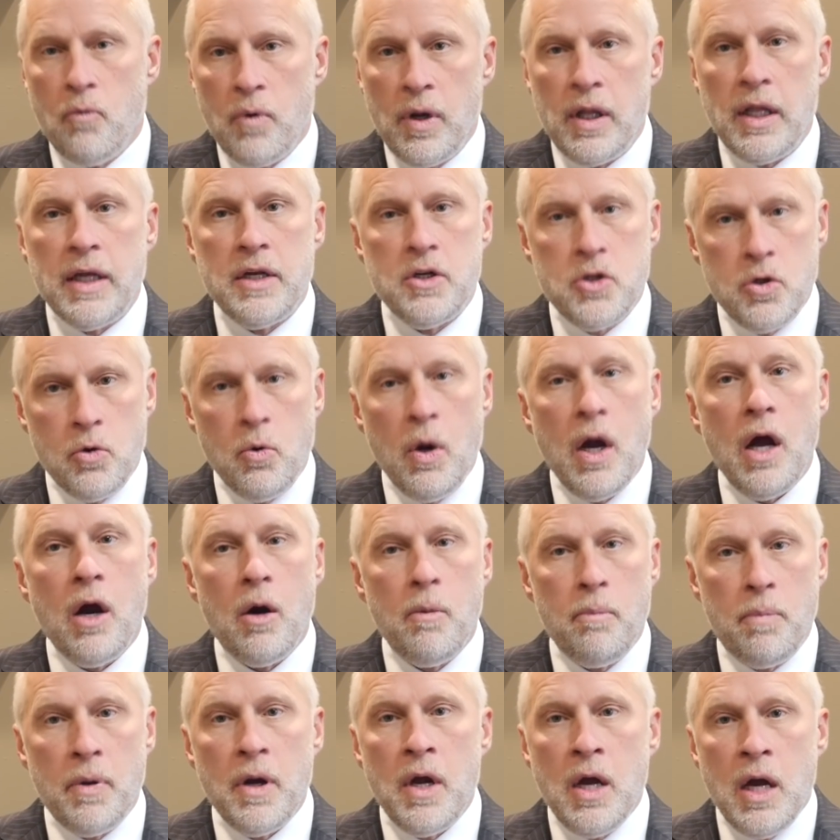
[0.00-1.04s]
really do
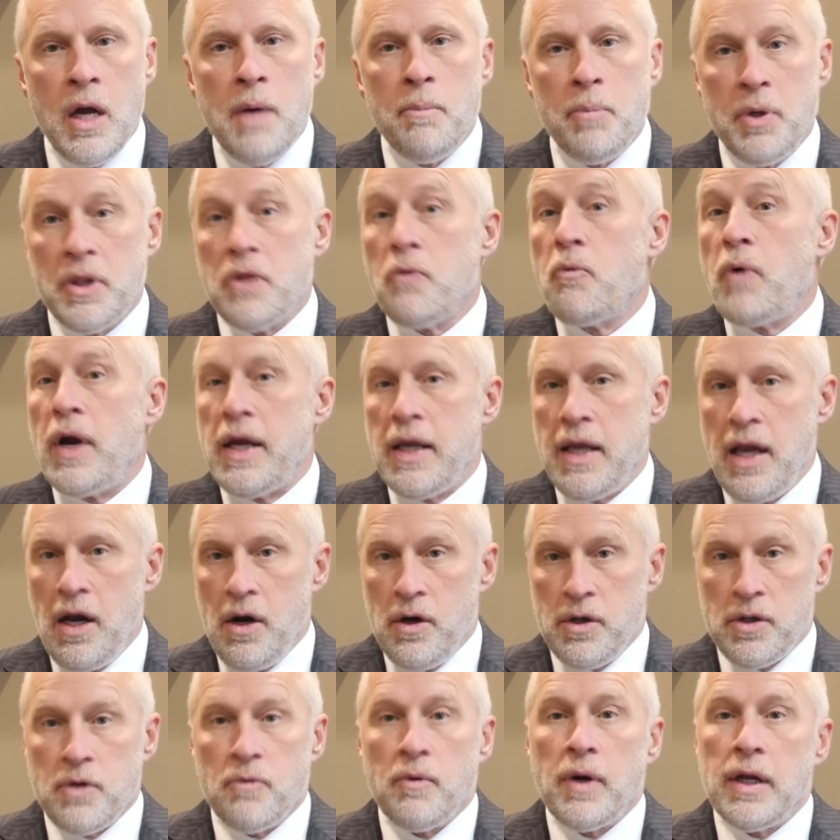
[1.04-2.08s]
help put the right care
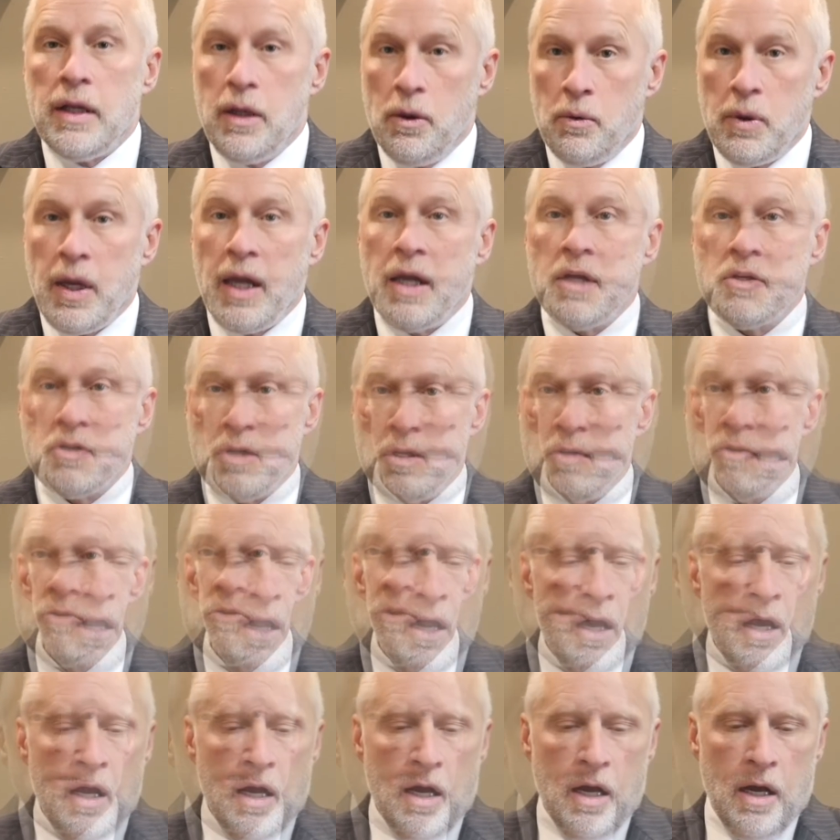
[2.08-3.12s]
at the right location.
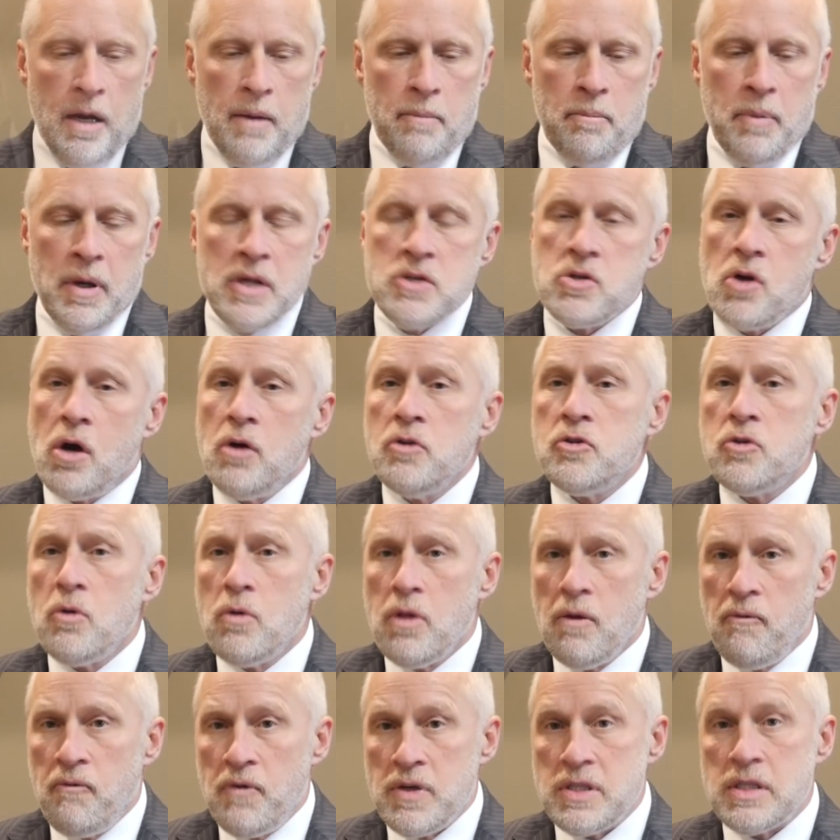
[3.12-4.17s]
So, but it's also
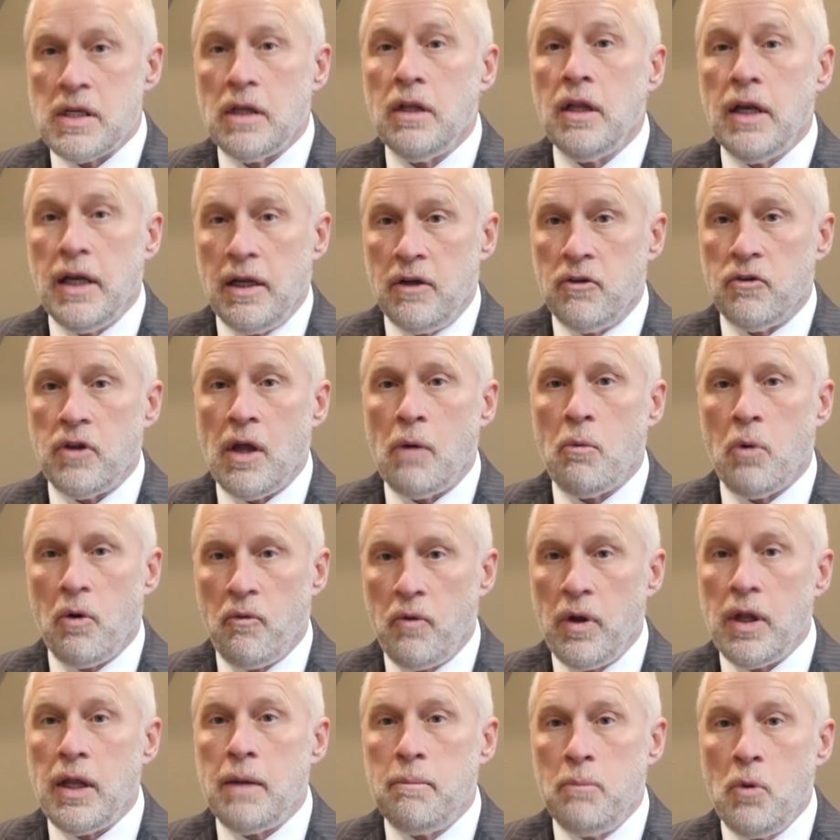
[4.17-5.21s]
the facilities that we're
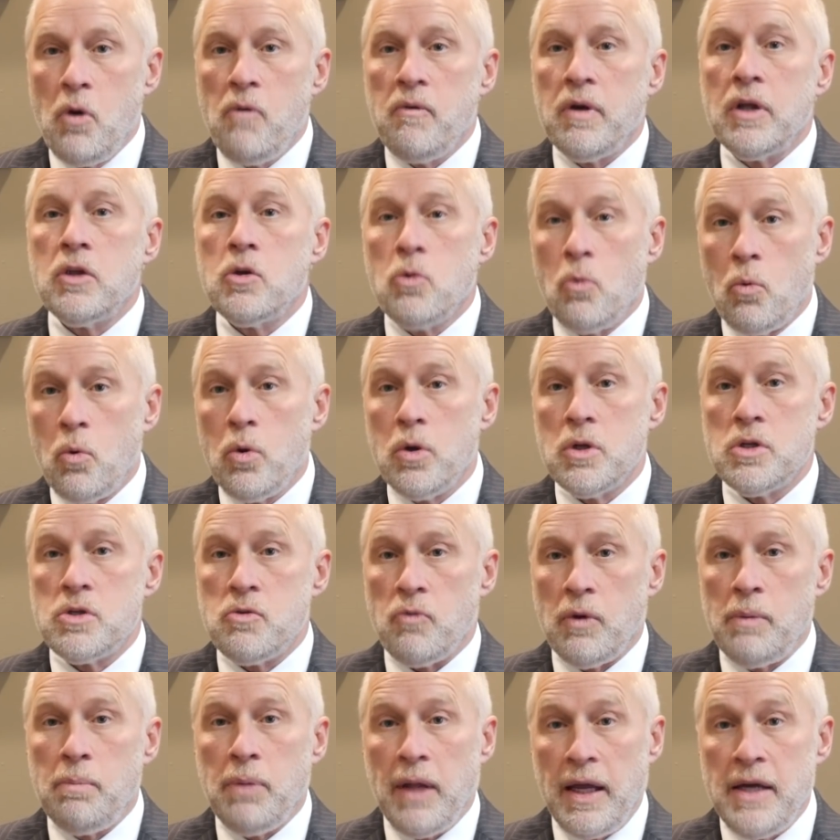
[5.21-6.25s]
really moving towards
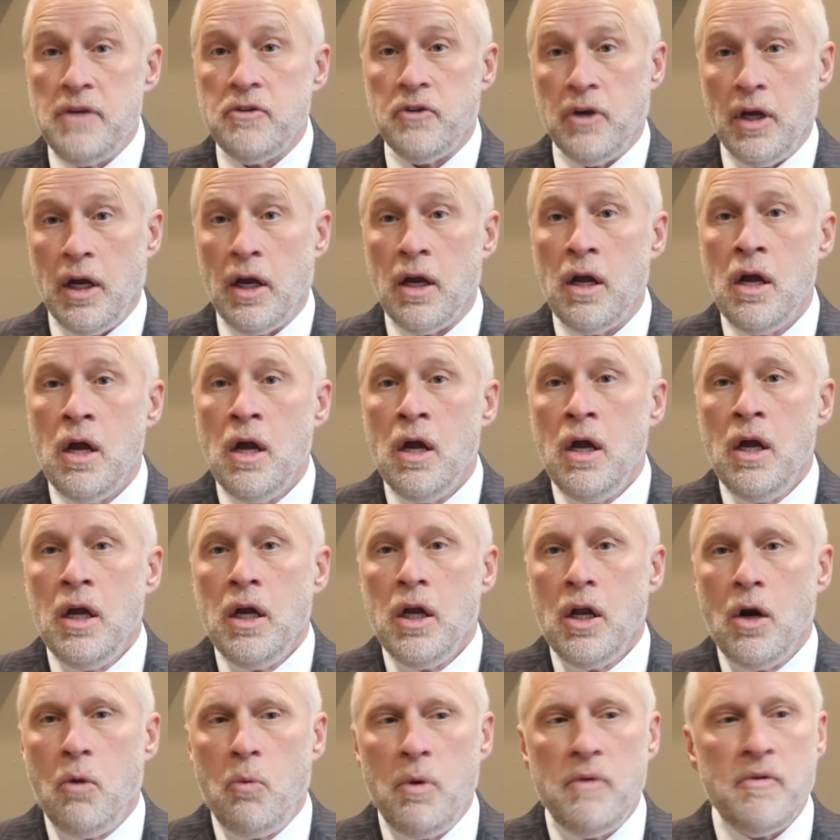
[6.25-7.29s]
replacing.
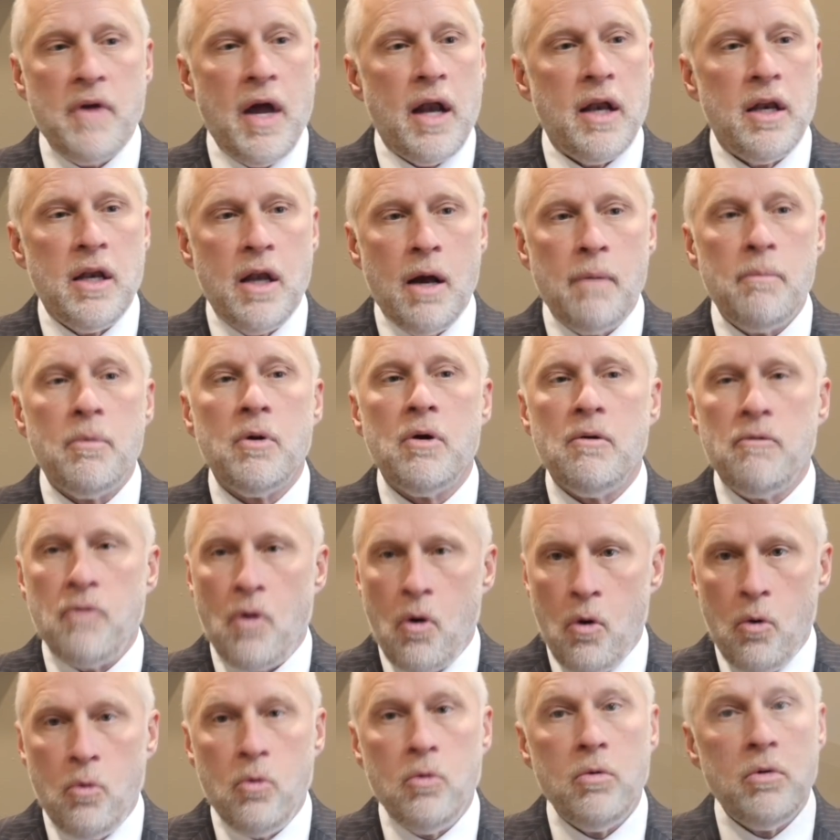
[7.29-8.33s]
You know, we've got a number of
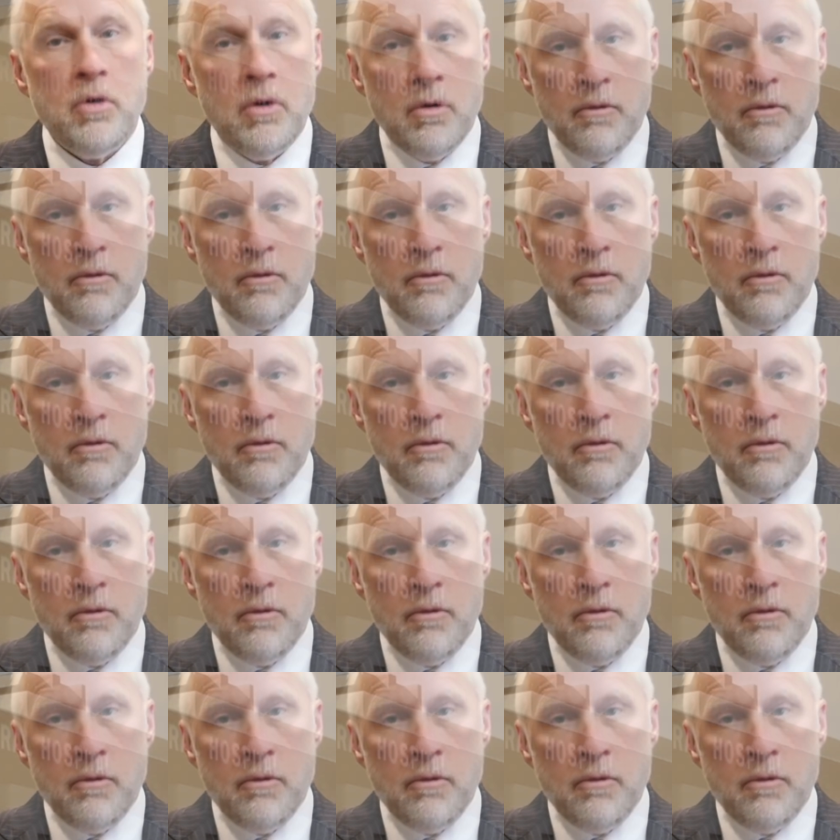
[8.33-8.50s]
old